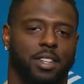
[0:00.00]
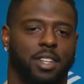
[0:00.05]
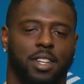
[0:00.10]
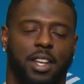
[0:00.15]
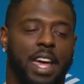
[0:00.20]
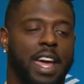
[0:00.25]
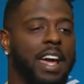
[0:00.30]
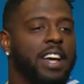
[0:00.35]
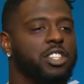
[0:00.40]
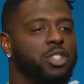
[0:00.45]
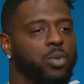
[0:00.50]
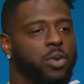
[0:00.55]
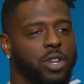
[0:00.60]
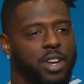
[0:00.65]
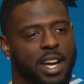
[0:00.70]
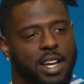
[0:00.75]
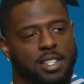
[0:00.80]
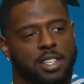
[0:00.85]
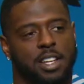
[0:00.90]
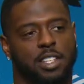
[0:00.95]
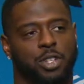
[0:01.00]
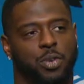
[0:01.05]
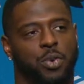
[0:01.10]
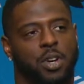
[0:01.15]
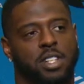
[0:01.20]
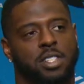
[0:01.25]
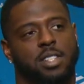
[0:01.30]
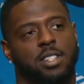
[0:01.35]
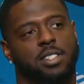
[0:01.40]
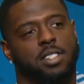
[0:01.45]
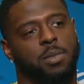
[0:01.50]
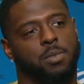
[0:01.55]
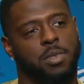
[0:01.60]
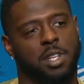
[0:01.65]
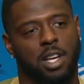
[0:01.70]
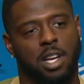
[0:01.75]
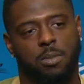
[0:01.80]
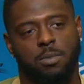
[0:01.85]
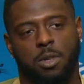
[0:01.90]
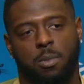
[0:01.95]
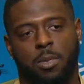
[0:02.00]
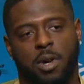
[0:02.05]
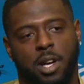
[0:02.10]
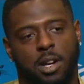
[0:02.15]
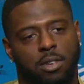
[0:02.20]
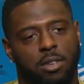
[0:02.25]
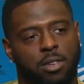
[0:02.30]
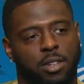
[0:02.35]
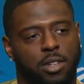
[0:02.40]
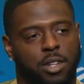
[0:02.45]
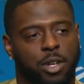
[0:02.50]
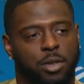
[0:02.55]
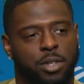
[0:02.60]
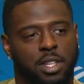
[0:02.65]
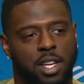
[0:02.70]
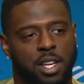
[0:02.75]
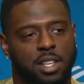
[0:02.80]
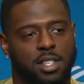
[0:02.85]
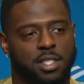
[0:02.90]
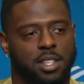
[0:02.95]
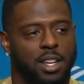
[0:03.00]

You guys ask questions sometimes about, you know, things